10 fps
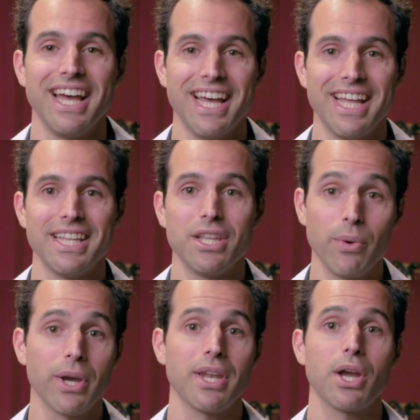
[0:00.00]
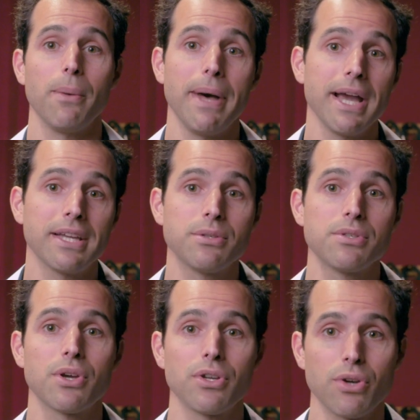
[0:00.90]
And now we're gonna go back to
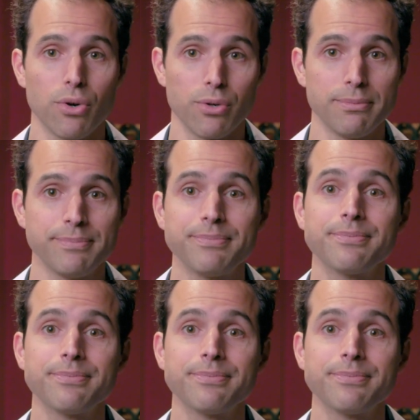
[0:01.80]
the control room.